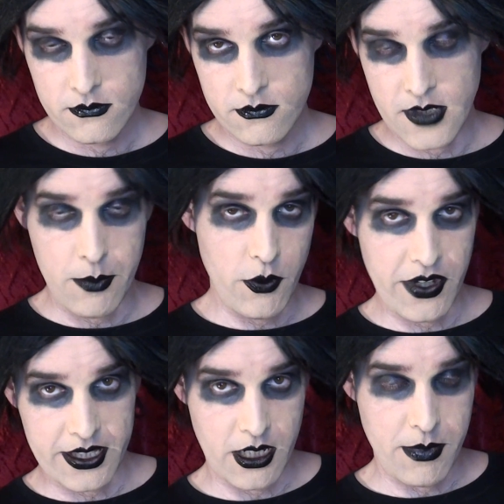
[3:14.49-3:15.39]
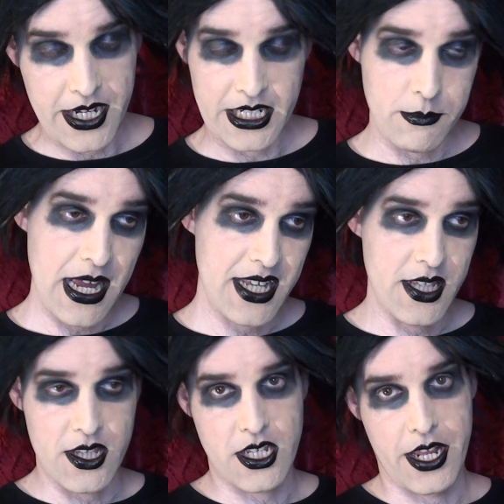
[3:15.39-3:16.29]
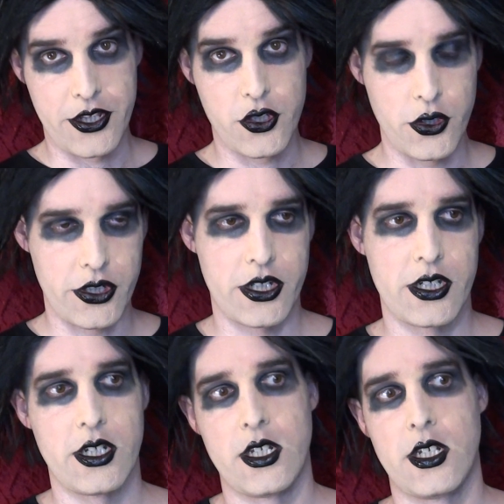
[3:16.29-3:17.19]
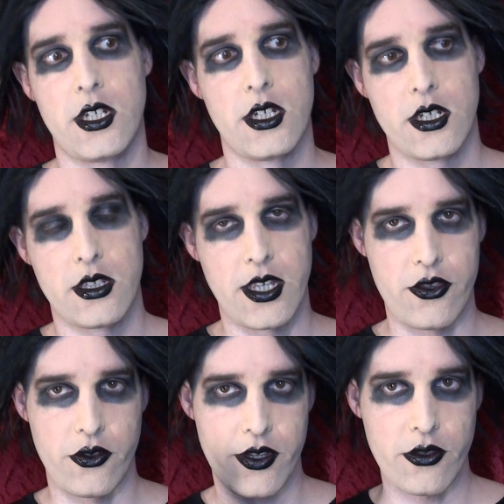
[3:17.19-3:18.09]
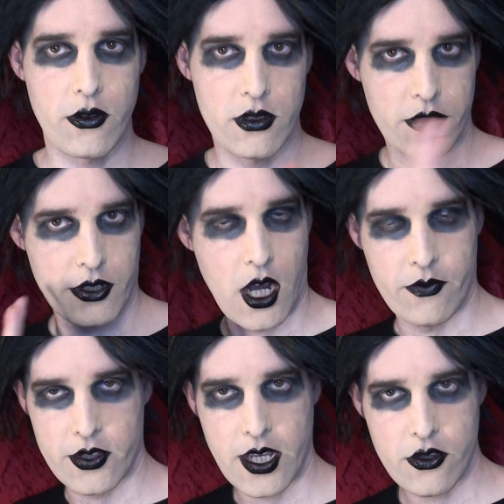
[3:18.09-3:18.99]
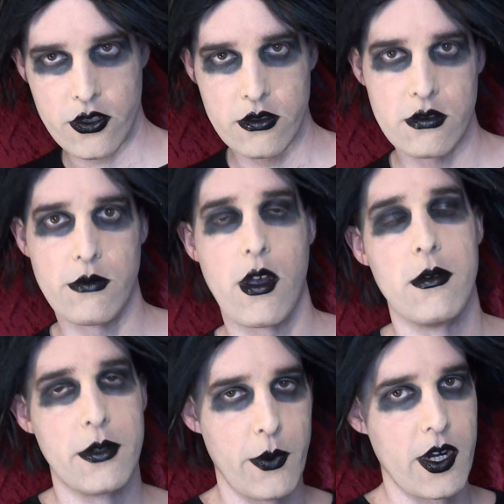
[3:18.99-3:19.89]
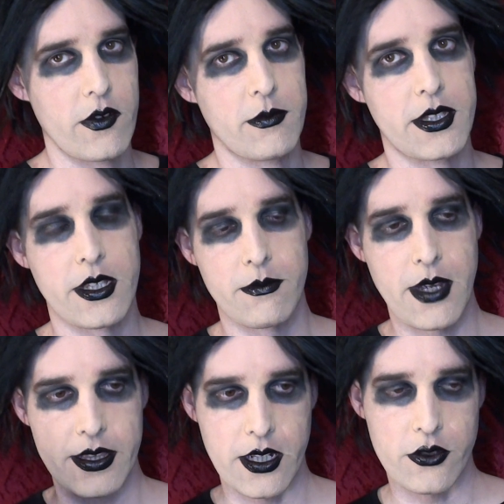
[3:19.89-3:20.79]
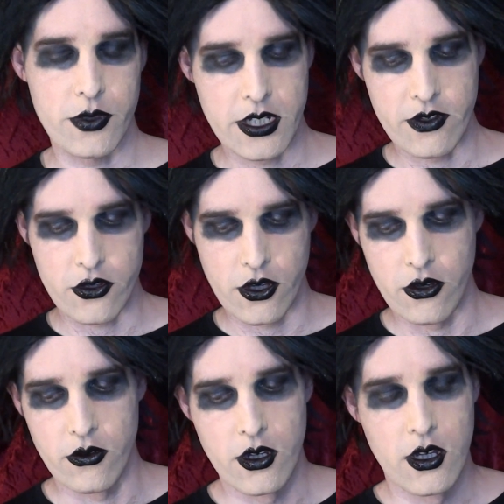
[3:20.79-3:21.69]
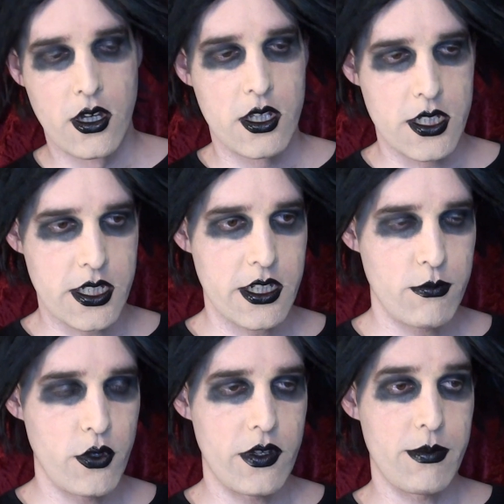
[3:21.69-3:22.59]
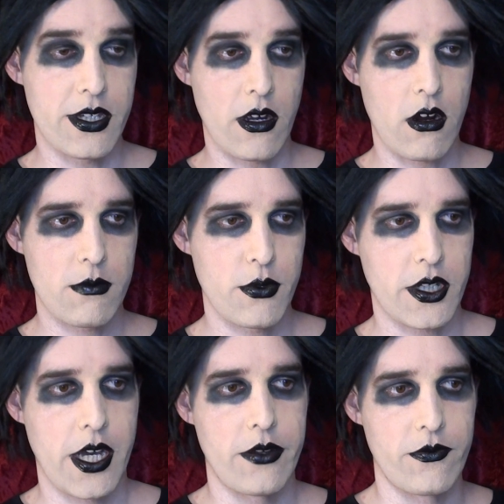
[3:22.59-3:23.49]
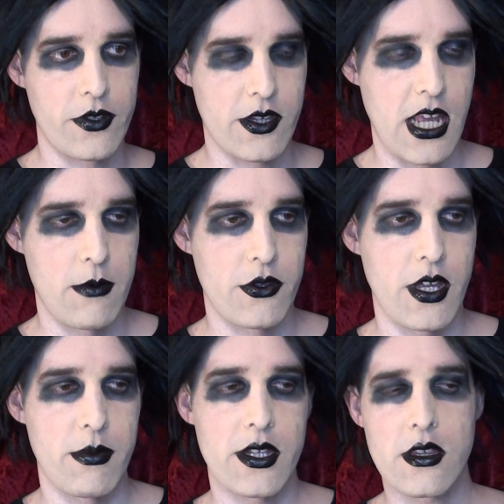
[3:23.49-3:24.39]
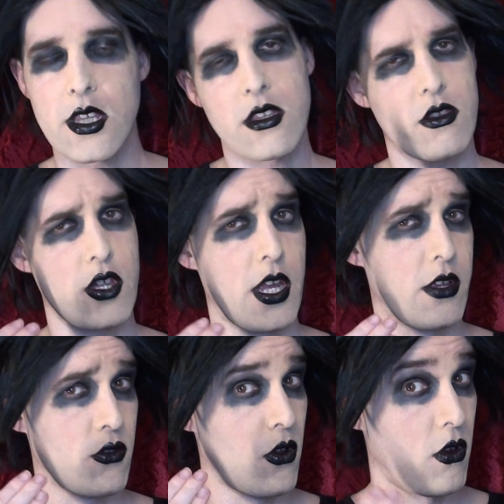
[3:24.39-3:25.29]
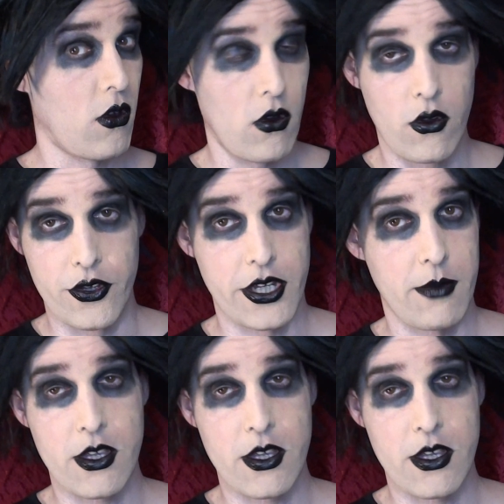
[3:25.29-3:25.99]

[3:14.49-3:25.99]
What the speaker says: That movie ended up not getting made. They kind of took that show. That's a whole other conversation. You're probably aware of it, but they made that into a TV show. Didn't get a movie, but the art book kind of established that. But these things change all the time.